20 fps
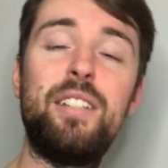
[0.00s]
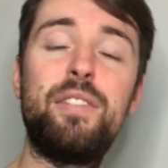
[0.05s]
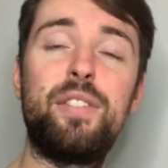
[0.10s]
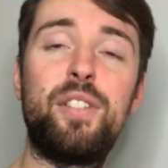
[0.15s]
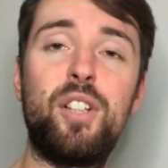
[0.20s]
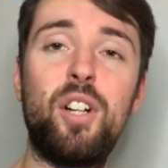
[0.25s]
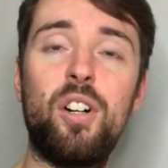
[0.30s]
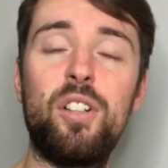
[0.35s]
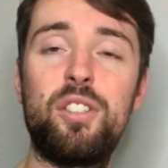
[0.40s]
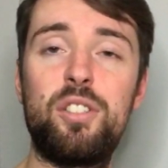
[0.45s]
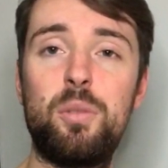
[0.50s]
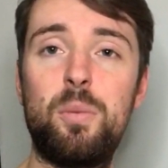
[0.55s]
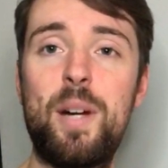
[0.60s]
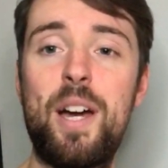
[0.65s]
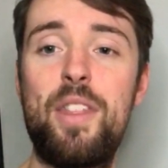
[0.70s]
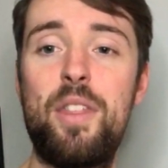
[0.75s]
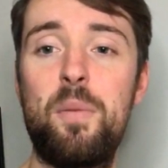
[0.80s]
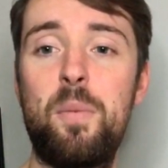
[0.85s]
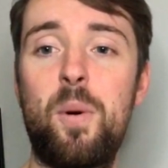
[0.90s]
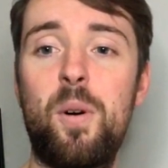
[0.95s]
of got to
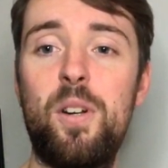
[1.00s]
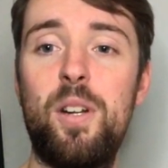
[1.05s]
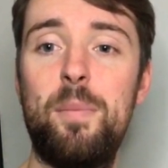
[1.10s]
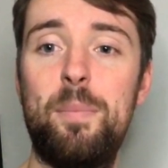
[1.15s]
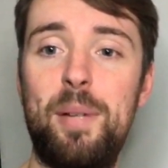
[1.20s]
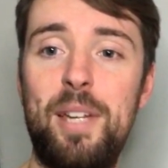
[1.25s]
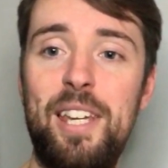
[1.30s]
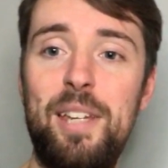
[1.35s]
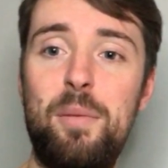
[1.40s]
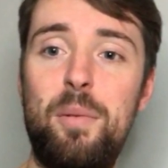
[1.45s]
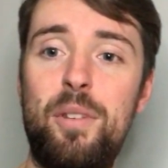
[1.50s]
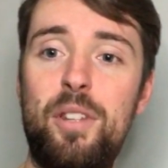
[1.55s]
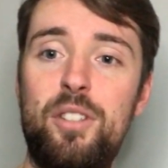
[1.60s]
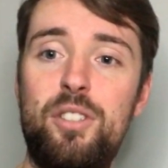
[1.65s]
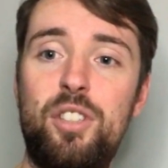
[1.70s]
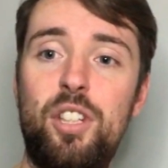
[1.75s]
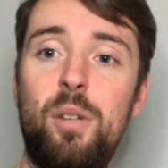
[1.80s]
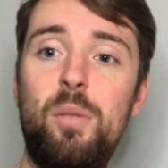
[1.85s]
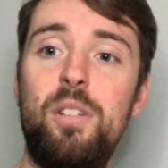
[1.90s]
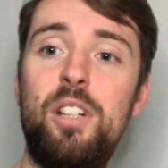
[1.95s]
where they want to be with a
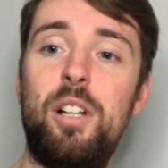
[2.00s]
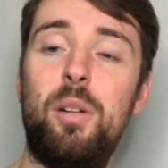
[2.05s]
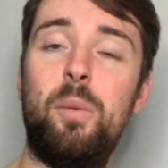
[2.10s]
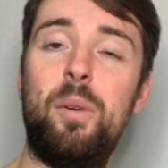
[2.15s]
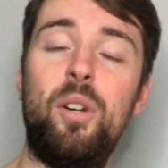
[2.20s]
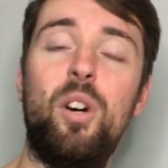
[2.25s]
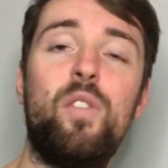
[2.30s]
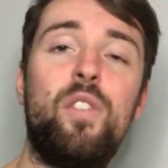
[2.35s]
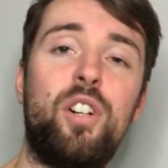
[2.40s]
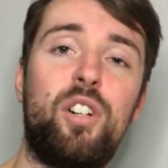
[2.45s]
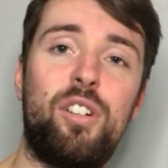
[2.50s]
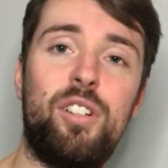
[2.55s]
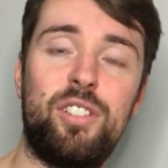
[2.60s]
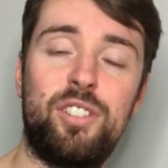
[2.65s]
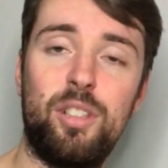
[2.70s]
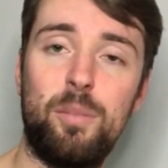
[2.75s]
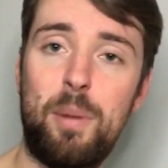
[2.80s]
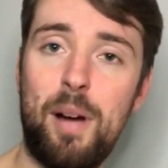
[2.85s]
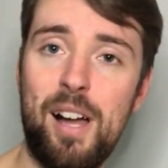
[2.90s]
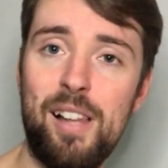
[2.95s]
2-0 win over
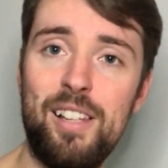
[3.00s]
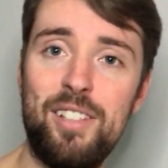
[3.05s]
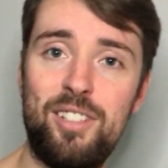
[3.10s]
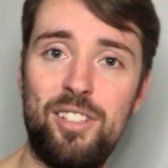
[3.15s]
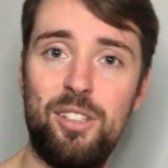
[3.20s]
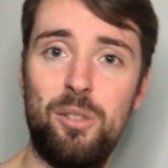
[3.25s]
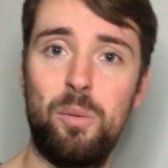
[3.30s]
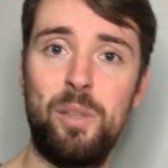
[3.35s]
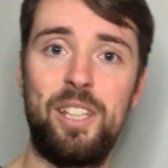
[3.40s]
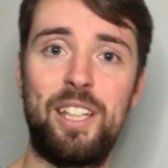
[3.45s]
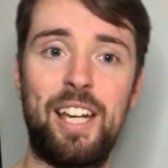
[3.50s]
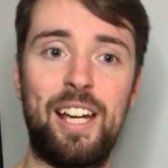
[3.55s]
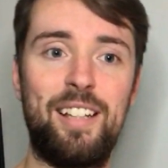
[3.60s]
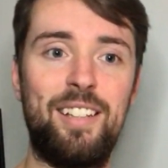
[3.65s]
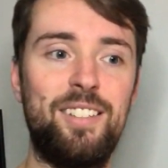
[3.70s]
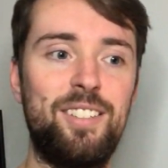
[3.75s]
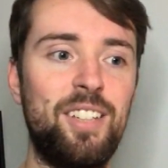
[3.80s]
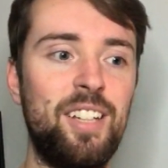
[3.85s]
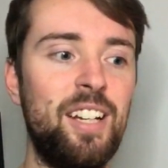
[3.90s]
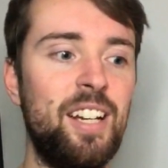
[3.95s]
Crystal Palace at the
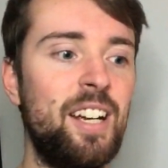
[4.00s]
weekend.